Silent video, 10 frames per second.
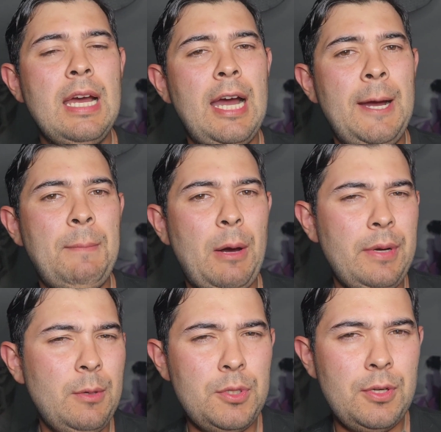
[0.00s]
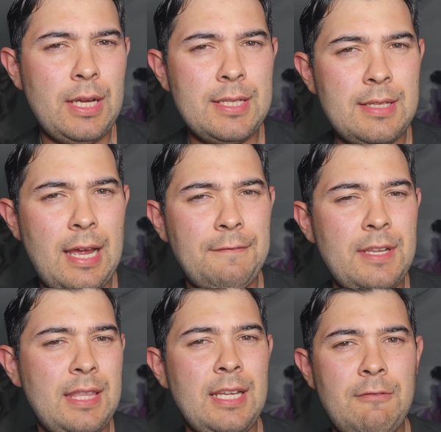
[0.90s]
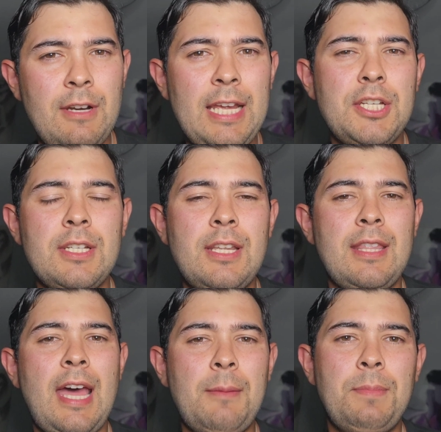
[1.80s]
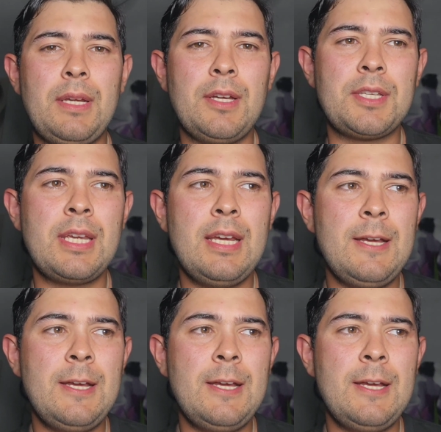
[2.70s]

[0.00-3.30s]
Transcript: I want to hear what you guys have to think in relation to that, because